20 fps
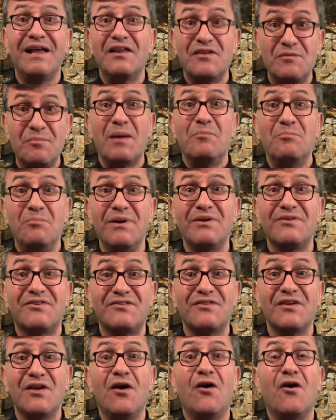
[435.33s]
as
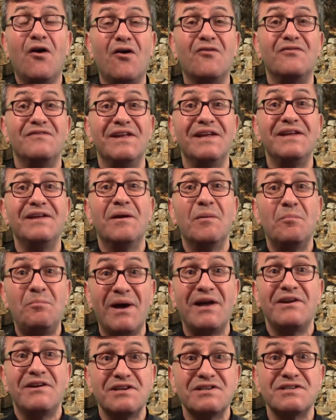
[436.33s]
members of the
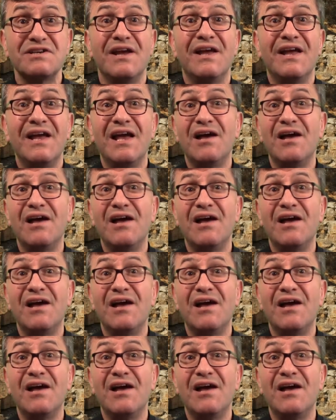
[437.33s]
parish